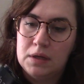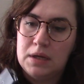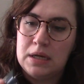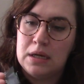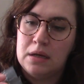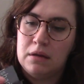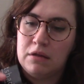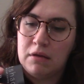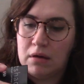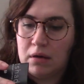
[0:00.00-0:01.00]
In
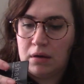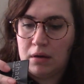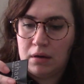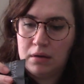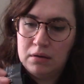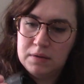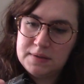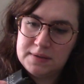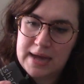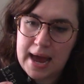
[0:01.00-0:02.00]
the
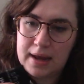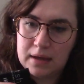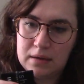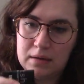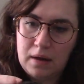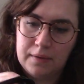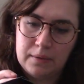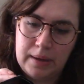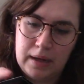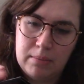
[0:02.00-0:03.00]
static
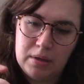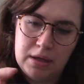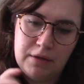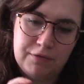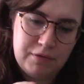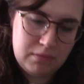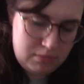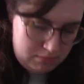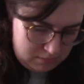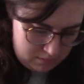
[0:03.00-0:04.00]
colorway, I believe.
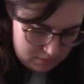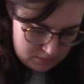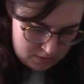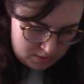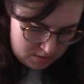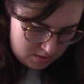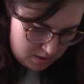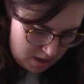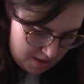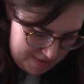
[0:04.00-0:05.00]

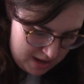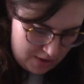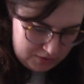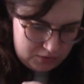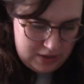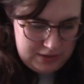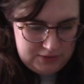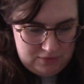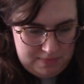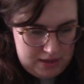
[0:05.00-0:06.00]
I also got
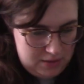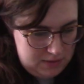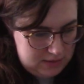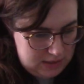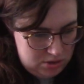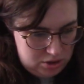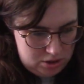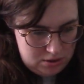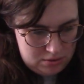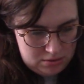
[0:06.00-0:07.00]
this from Maker and
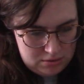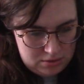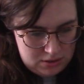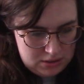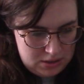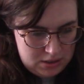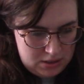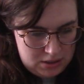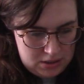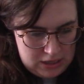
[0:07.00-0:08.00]
Stitch.
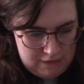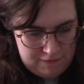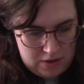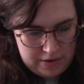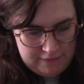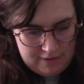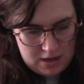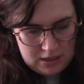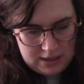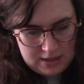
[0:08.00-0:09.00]
If you have
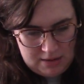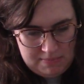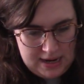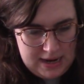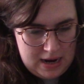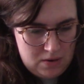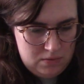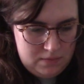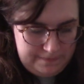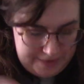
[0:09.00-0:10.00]
not caught on by now,
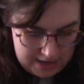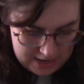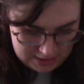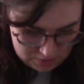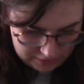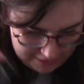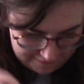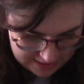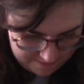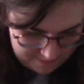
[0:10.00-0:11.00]
I do
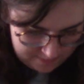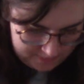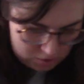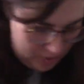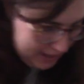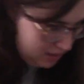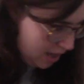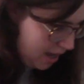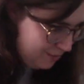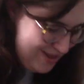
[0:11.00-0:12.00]
love them quite a lot.